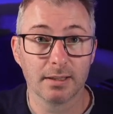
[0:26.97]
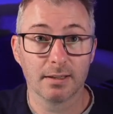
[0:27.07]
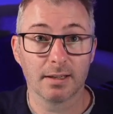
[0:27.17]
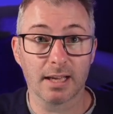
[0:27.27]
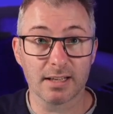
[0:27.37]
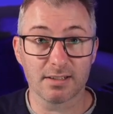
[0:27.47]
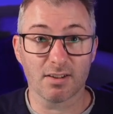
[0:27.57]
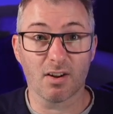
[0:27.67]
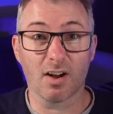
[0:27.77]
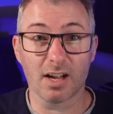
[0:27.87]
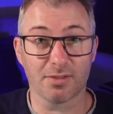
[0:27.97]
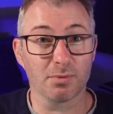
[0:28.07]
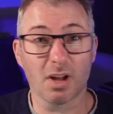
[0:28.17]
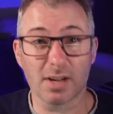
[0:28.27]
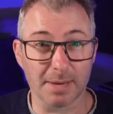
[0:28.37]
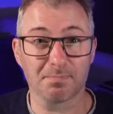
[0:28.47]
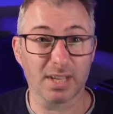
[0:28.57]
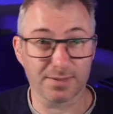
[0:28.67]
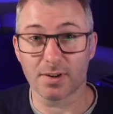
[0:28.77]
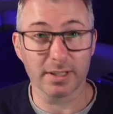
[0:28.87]
And I thought, okay,
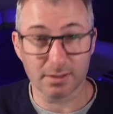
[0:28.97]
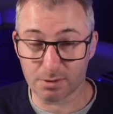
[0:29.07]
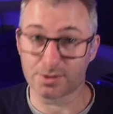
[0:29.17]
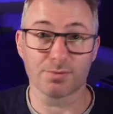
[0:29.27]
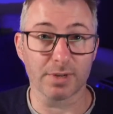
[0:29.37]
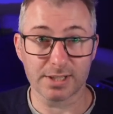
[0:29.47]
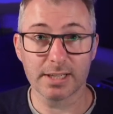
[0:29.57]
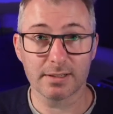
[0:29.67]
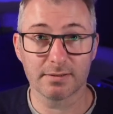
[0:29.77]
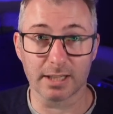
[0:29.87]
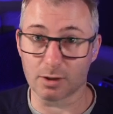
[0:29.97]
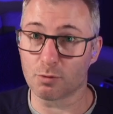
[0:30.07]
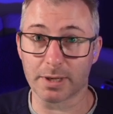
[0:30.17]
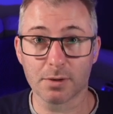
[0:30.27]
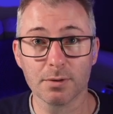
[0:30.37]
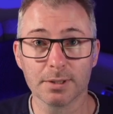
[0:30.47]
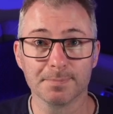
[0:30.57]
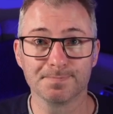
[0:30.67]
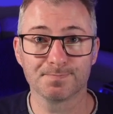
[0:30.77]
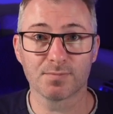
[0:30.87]
that's fine. I'll just reset. It'll all be good.
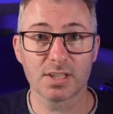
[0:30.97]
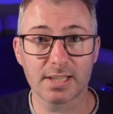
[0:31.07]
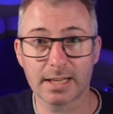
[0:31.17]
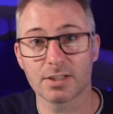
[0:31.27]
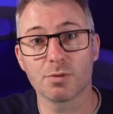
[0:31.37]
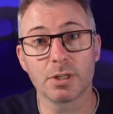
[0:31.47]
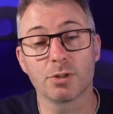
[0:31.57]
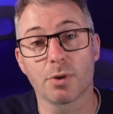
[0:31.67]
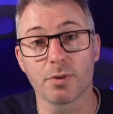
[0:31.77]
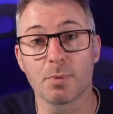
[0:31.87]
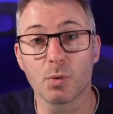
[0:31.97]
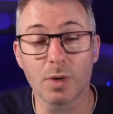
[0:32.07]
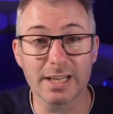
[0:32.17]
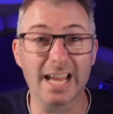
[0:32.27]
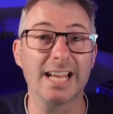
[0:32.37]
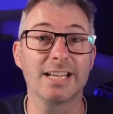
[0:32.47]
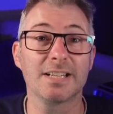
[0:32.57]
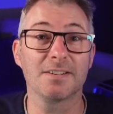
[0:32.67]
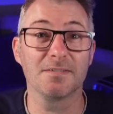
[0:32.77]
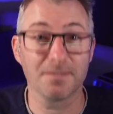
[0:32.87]
Sat in 2023.1 and
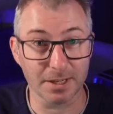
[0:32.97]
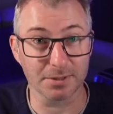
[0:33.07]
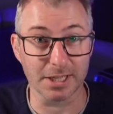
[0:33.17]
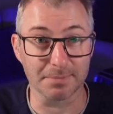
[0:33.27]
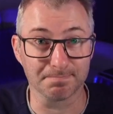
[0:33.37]
failed again.